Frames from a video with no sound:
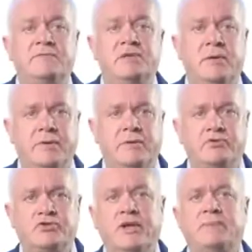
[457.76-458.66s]
topical
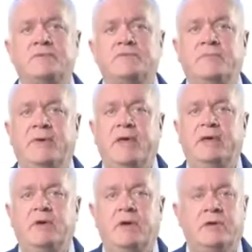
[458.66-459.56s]
treatments for
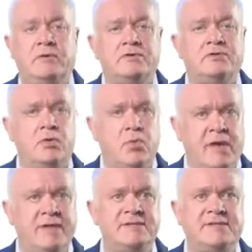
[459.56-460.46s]
pain are also
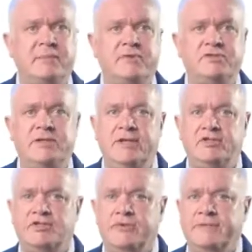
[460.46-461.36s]
well established in
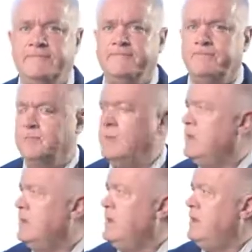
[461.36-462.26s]
history.
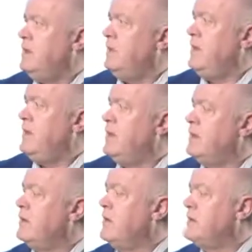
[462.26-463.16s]
They
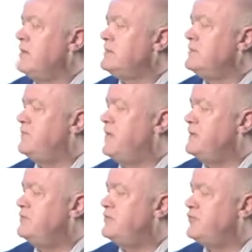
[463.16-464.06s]
are classified
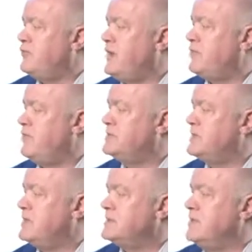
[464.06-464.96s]
into three groups
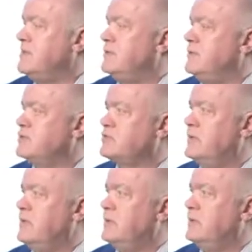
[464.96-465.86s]
as seen on your
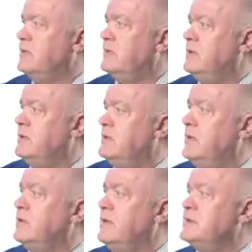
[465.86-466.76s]
screen:
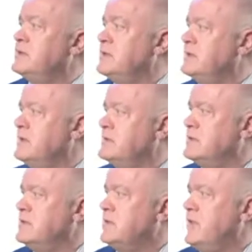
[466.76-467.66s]
local
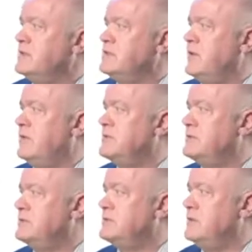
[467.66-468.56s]
anesthetics,
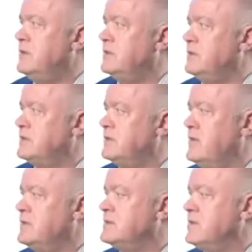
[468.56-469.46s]
counter-irritants, and also the
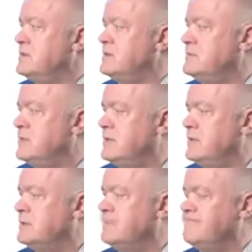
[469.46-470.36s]
NSAIDs
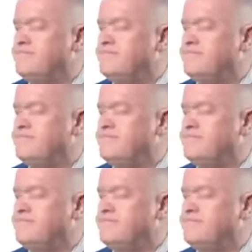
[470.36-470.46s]
themselves.